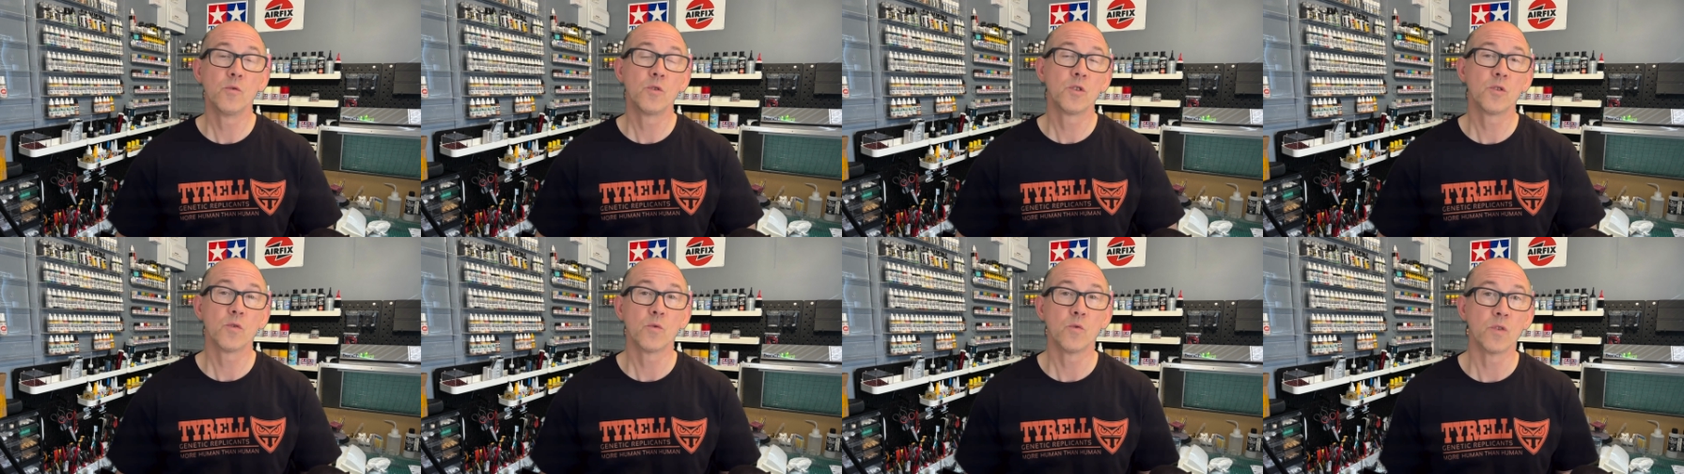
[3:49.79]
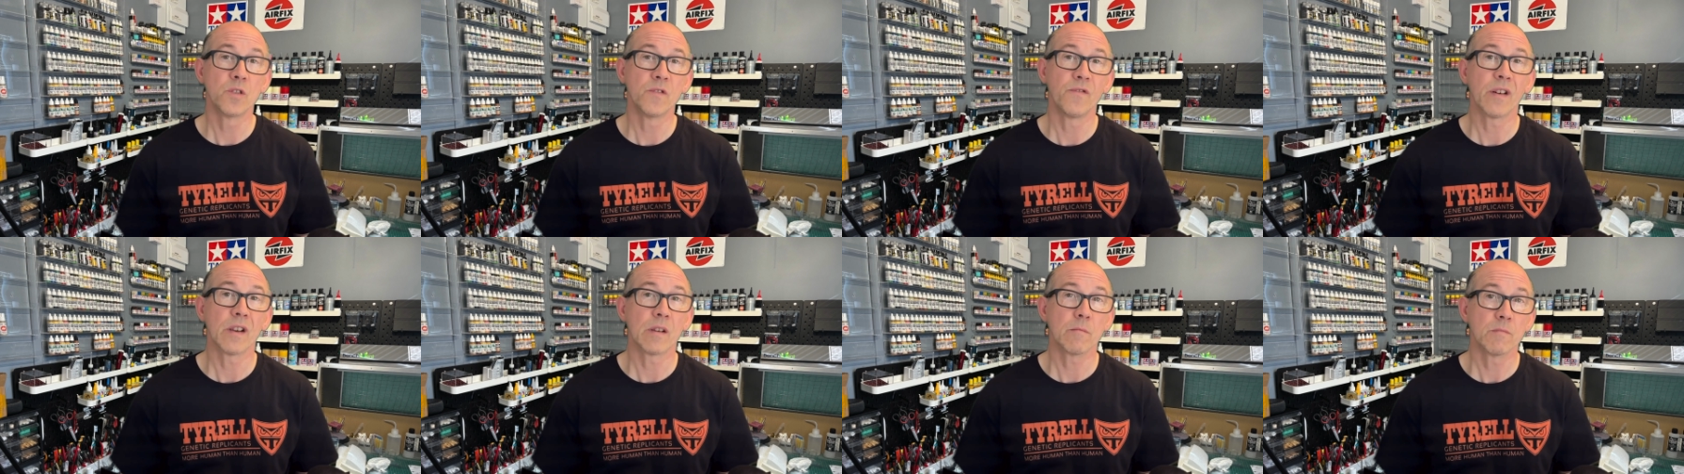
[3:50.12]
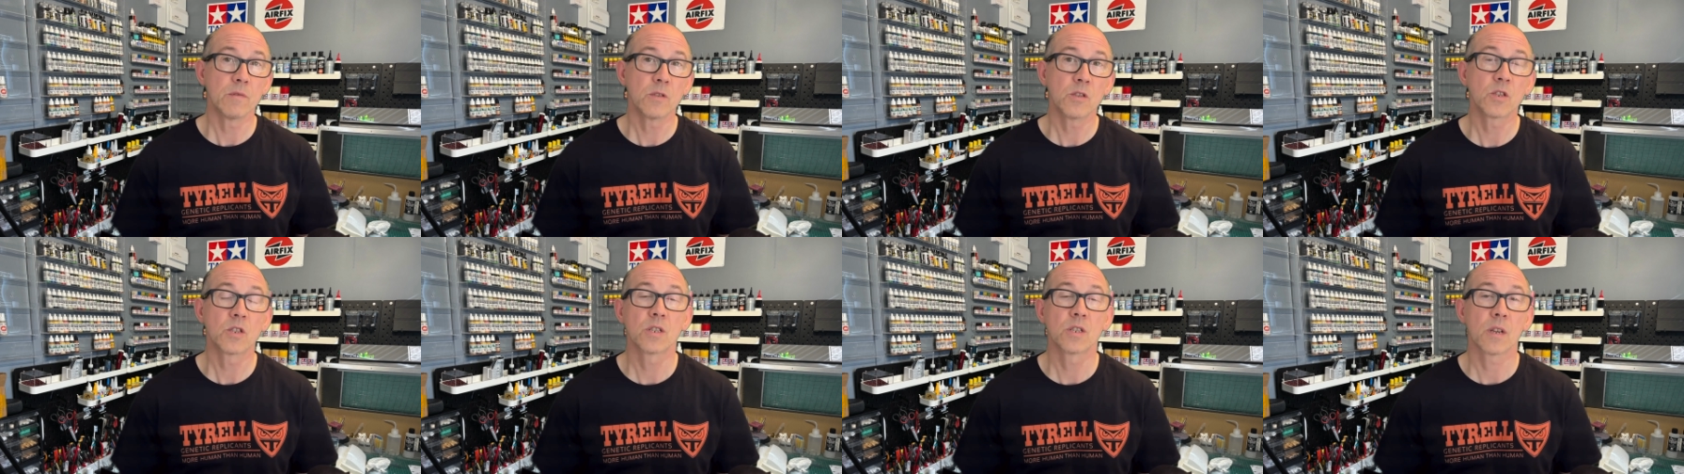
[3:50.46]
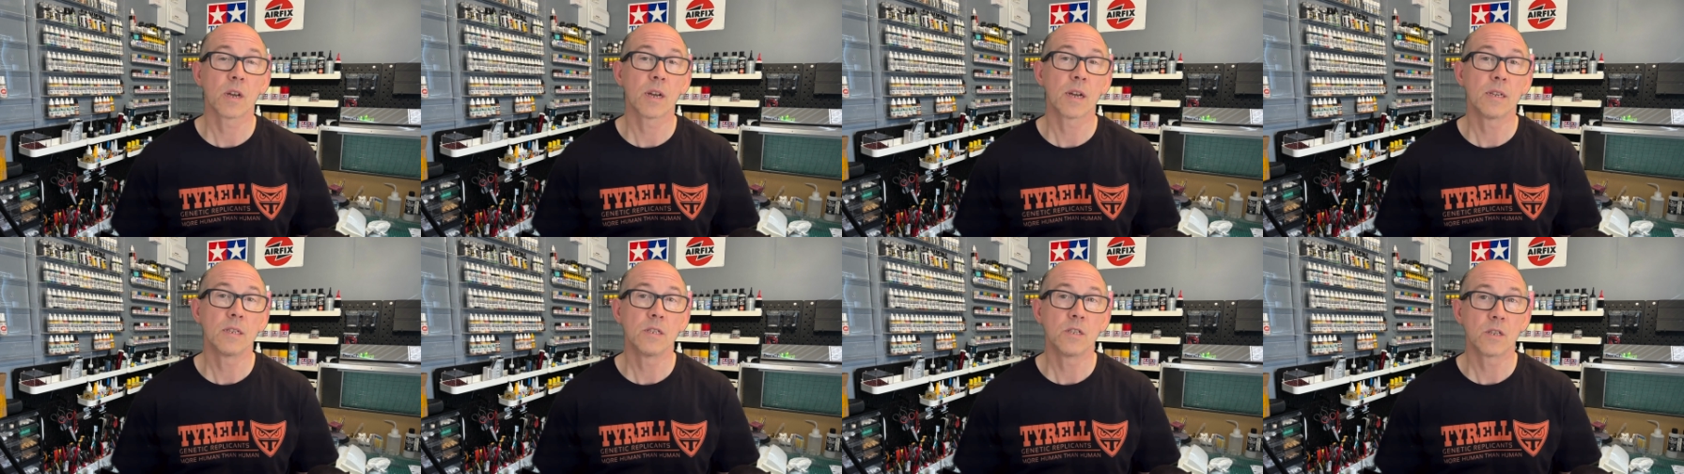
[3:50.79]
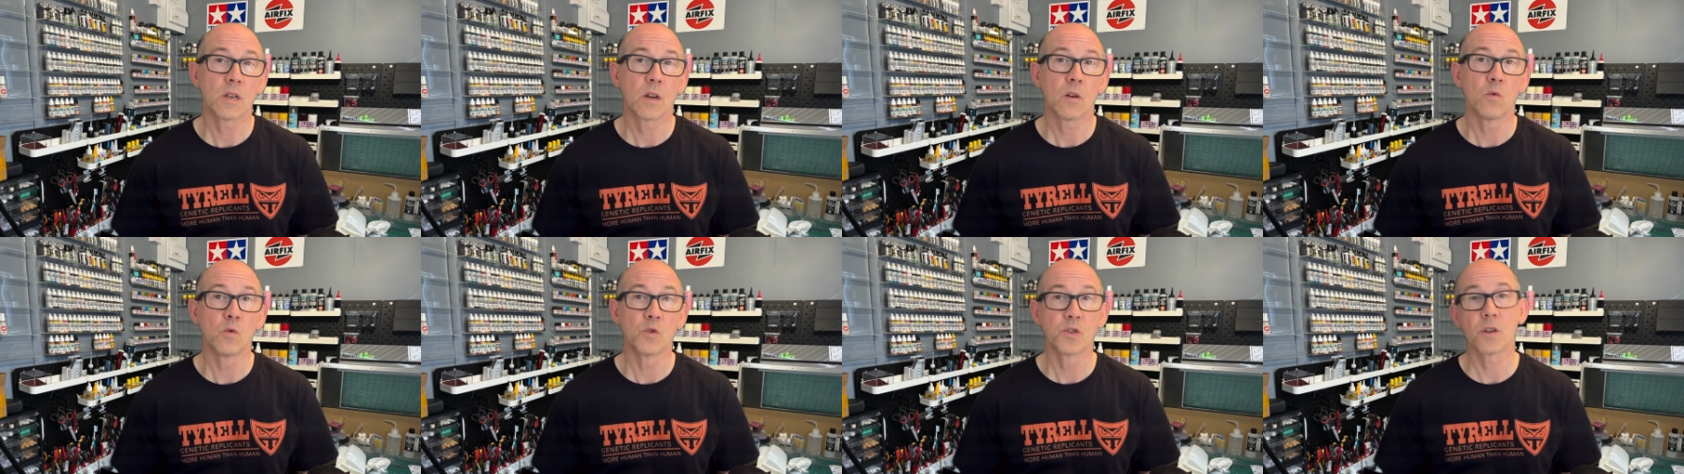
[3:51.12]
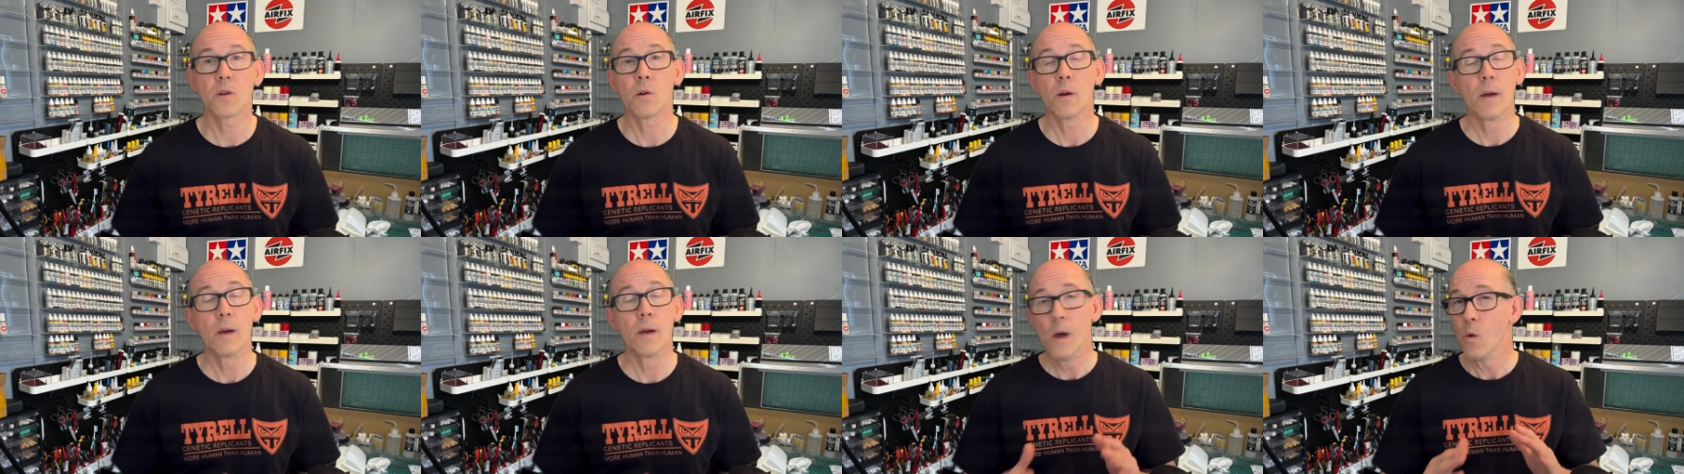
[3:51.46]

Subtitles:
tool developments and also